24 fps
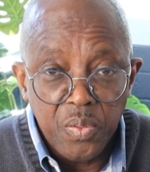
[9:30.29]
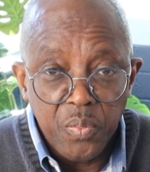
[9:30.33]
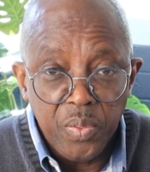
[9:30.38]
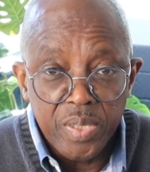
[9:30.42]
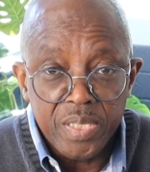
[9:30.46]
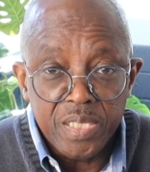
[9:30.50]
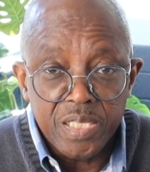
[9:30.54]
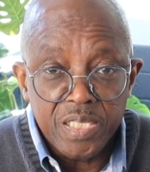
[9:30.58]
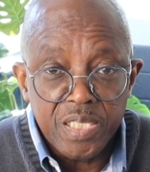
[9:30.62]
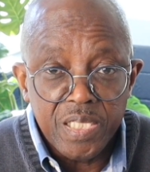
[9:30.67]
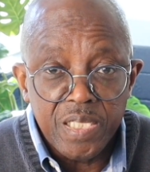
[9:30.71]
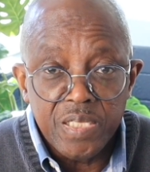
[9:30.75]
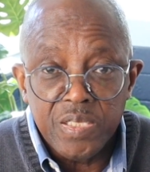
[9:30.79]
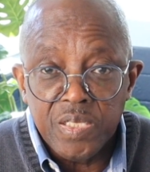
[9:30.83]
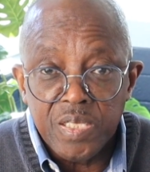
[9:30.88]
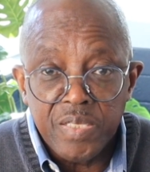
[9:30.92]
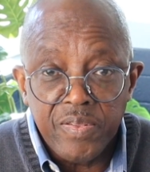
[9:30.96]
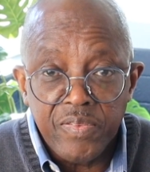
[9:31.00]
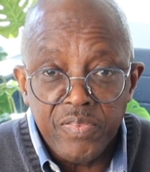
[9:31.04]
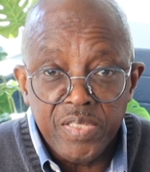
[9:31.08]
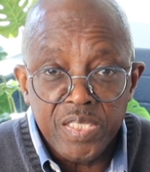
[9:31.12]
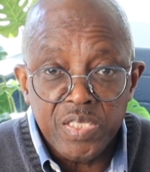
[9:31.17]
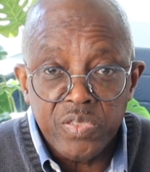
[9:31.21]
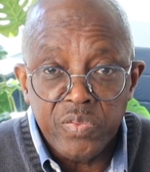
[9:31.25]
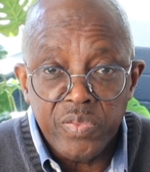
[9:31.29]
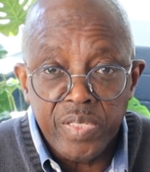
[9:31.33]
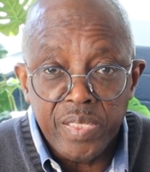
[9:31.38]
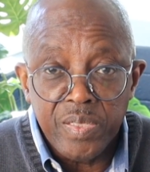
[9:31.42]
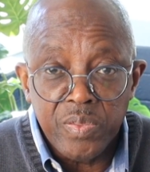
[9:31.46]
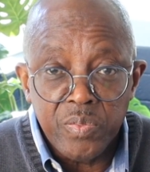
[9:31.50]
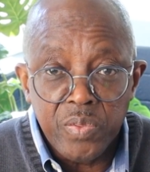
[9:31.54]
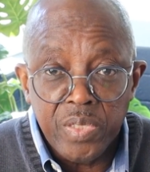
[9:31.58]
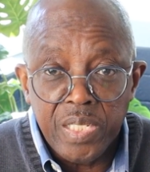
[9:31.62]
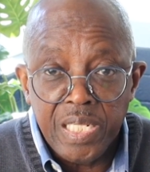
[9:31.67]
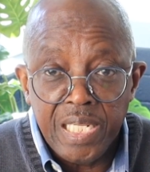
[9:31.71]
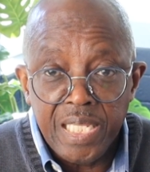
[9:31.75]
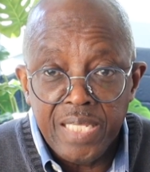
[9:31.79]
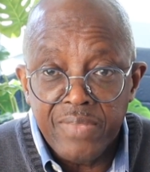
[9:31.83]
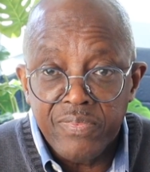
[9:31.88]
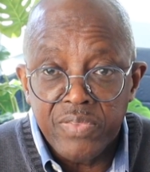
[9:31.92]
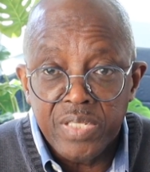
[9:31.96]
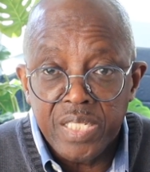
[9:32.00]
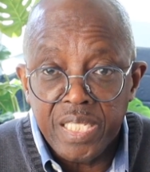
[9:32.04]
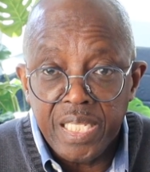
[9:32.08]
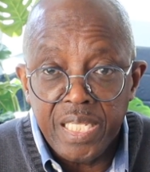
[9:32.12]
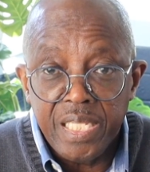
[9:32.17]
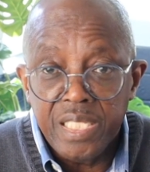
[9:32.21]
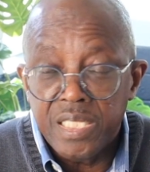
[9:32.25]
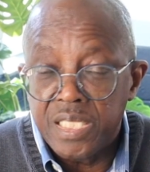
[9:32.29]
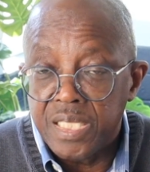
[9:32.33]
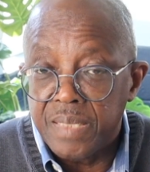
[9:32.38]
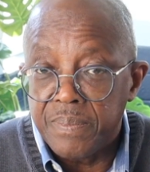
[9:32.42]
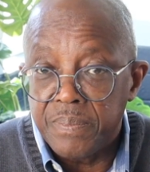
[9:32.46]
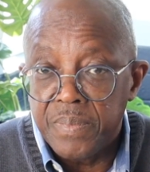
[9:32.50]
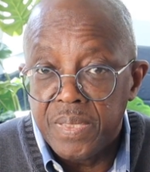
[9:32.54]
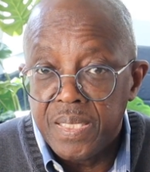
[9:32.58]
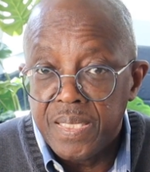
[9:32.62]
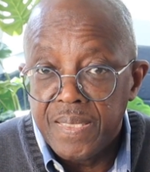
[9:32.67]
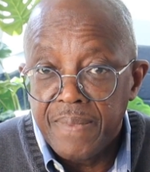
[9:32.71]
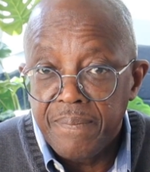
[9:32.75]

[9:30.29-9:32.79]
when the children of Israel were leaving Egypt.